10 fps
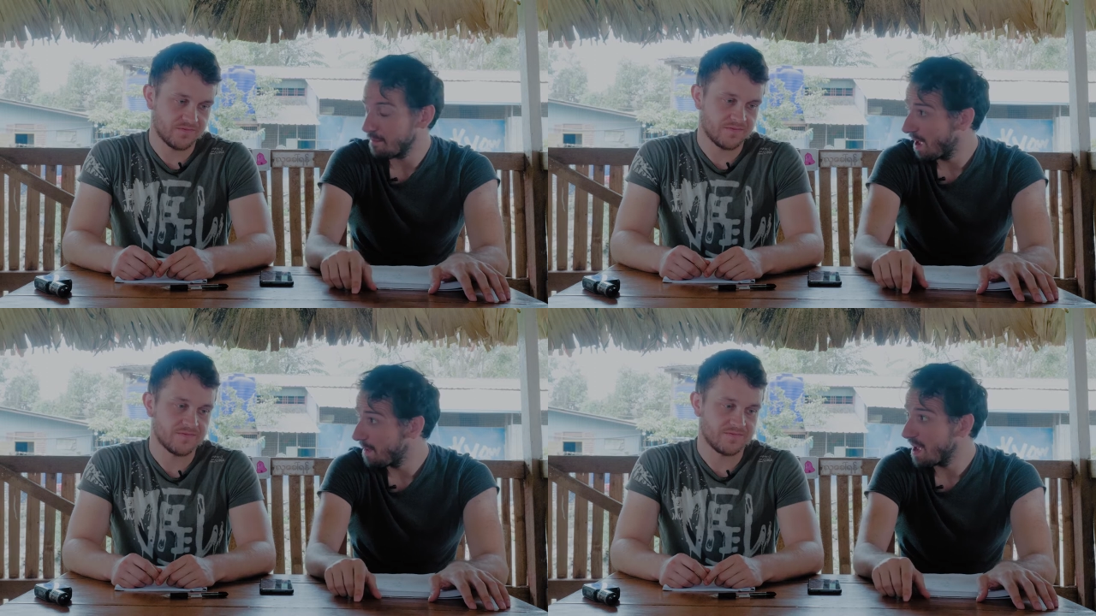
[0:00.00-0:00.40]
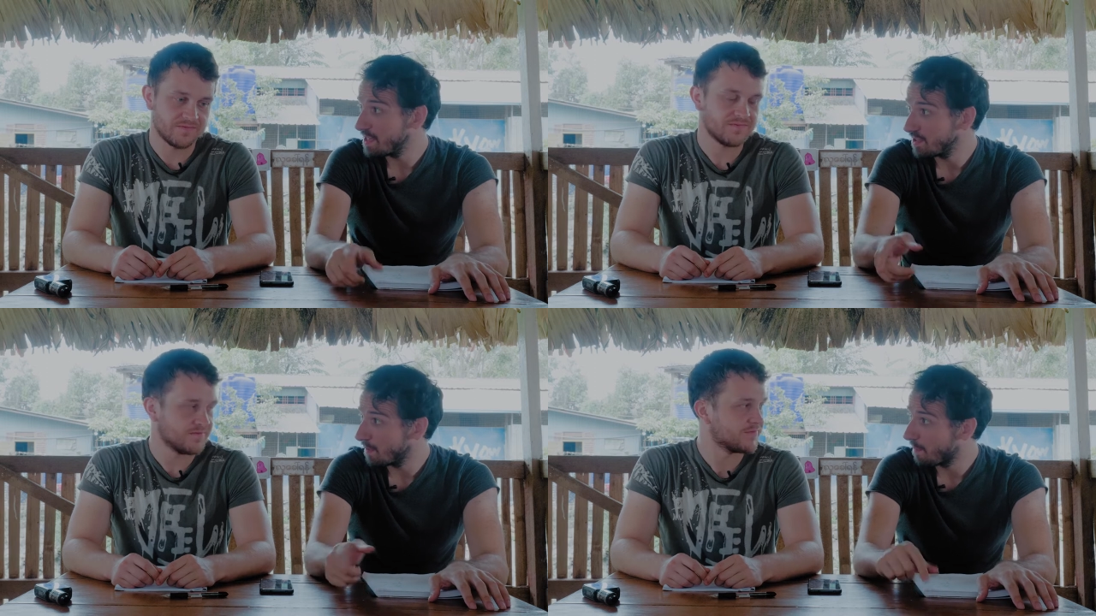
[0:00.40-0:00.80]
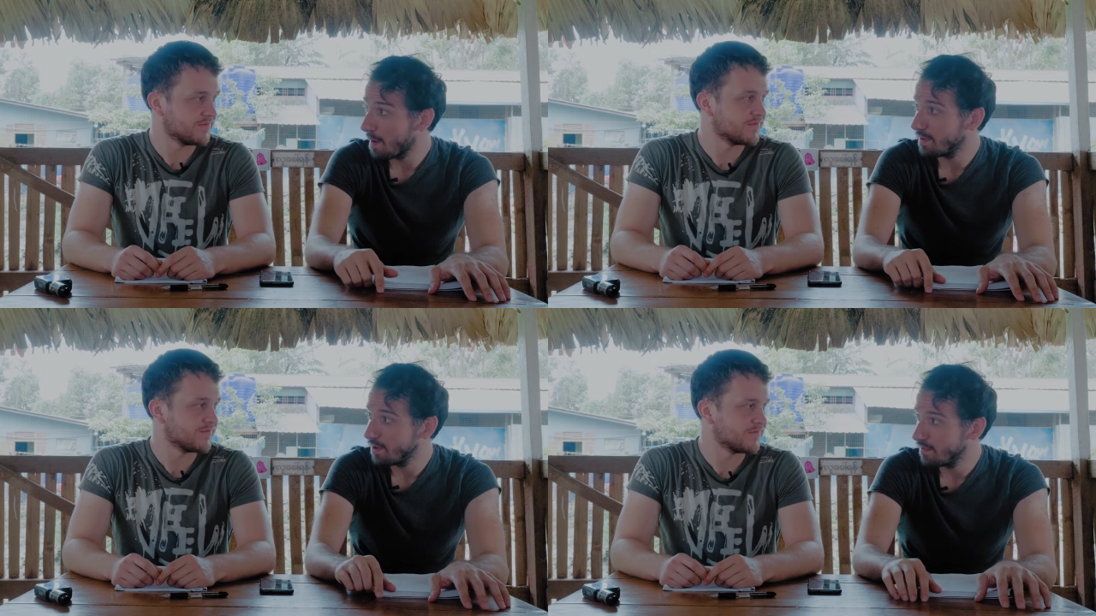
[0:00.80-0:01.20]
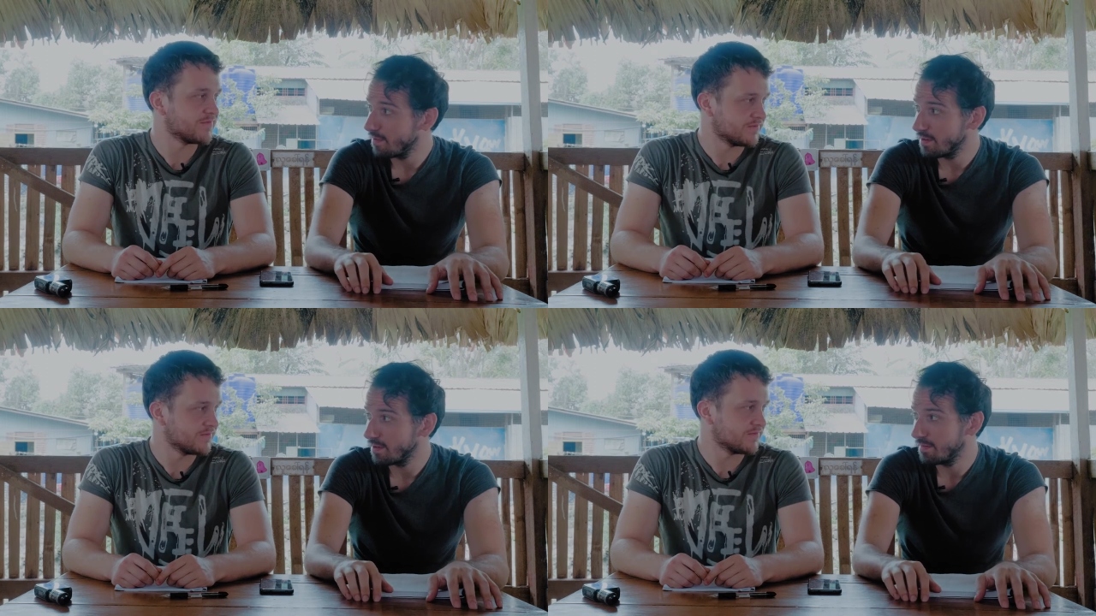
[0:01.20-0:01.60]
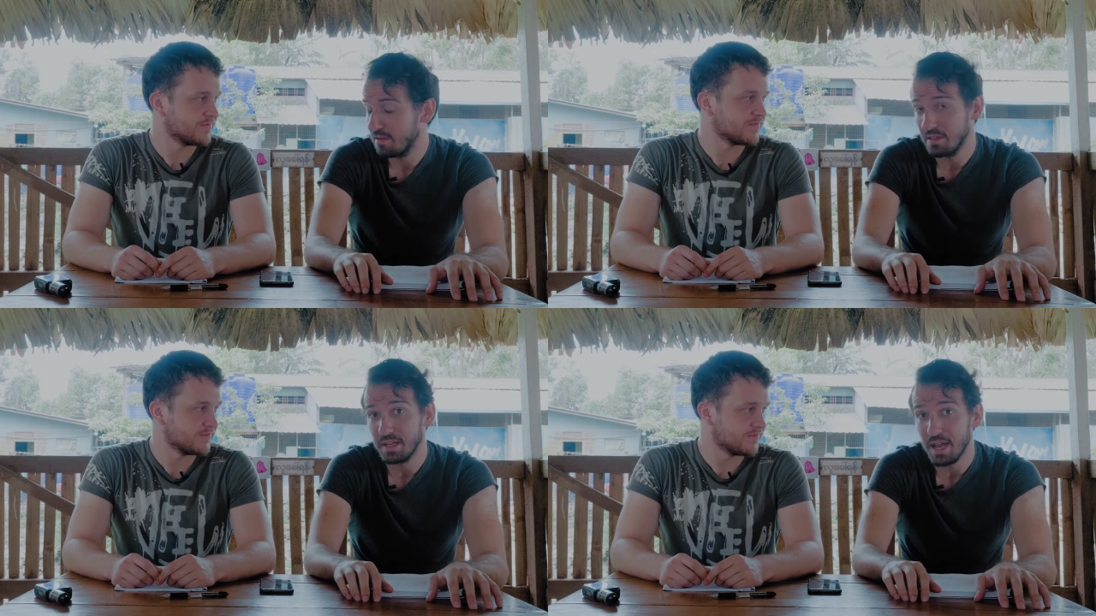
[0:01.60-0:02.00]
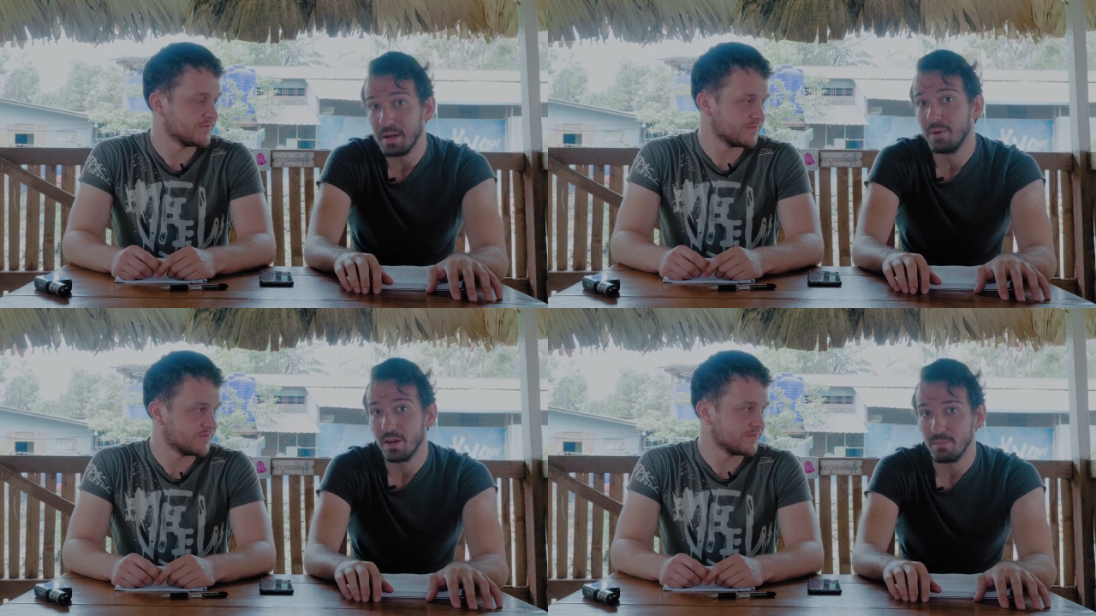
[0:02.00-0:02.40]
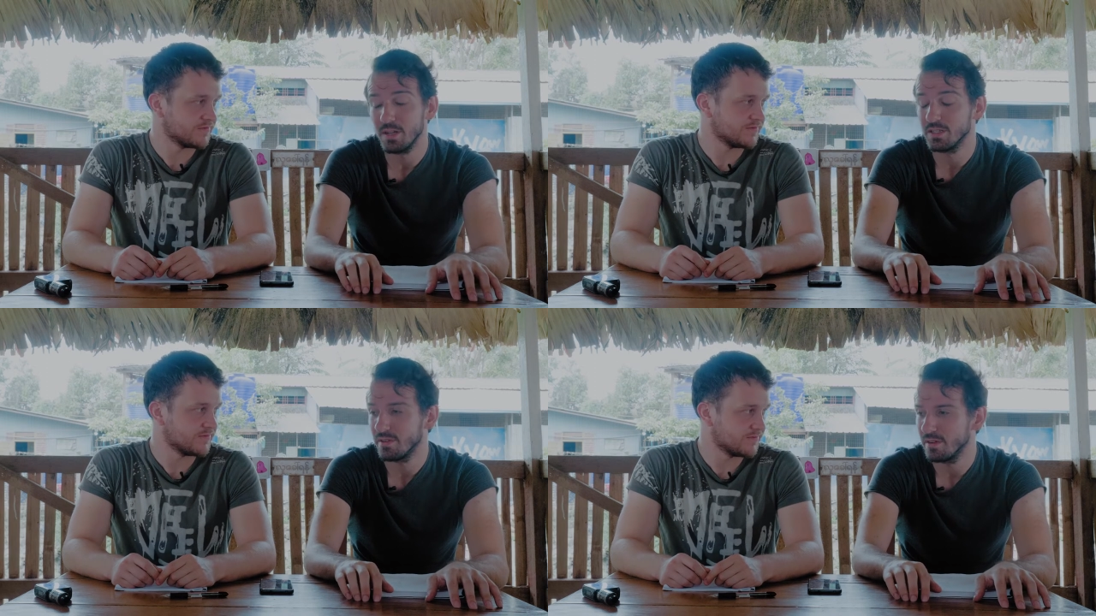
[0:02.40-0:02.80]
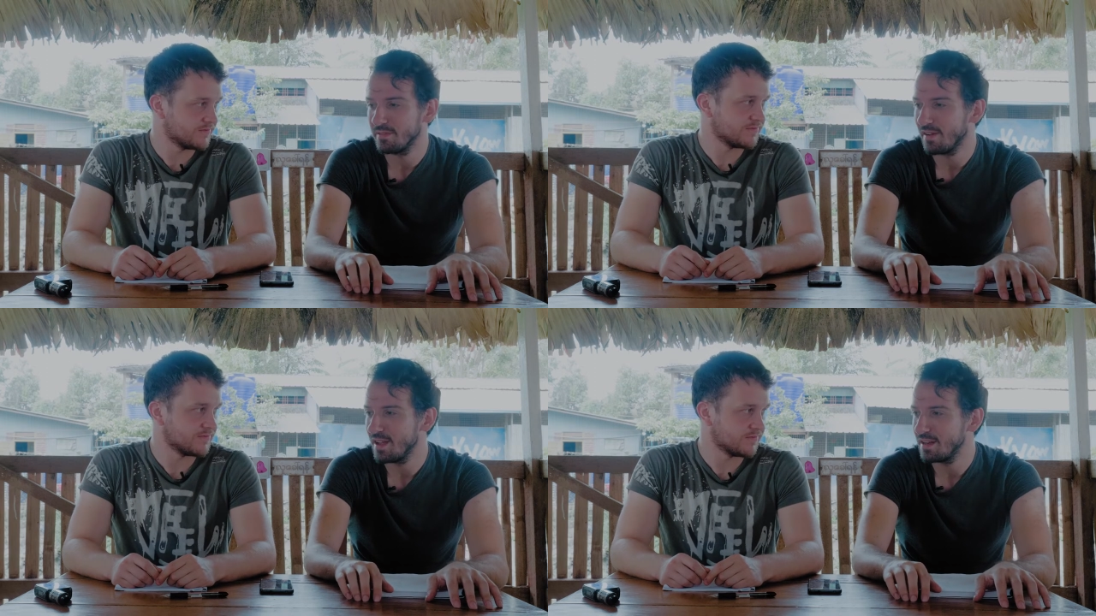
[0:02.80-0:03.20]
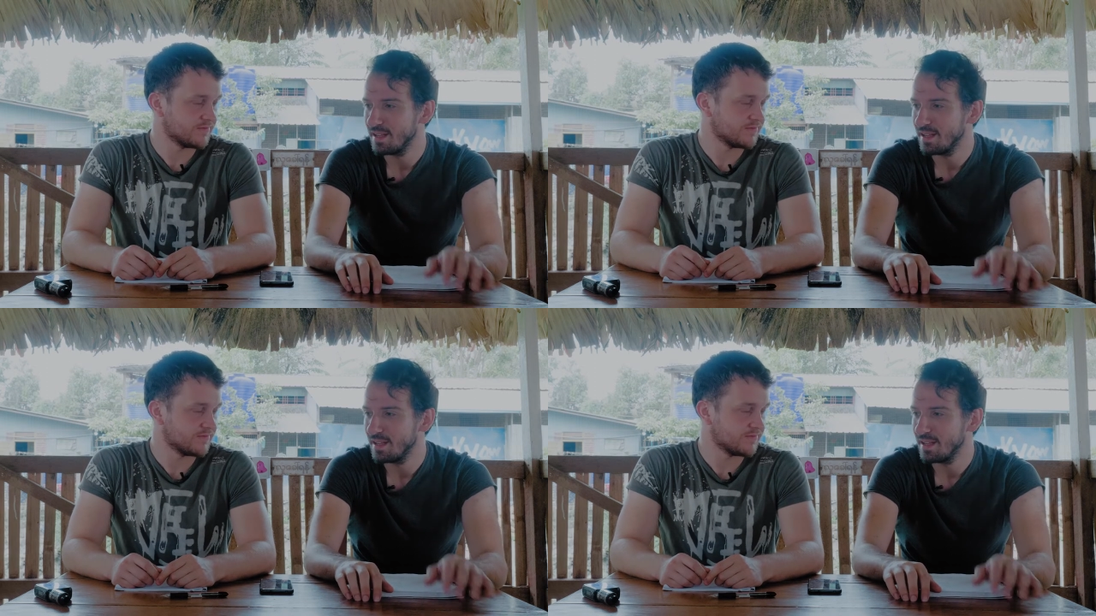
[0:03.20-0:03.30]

Speaker 1: I imagine, they're popping over for the day pretty much for a fight.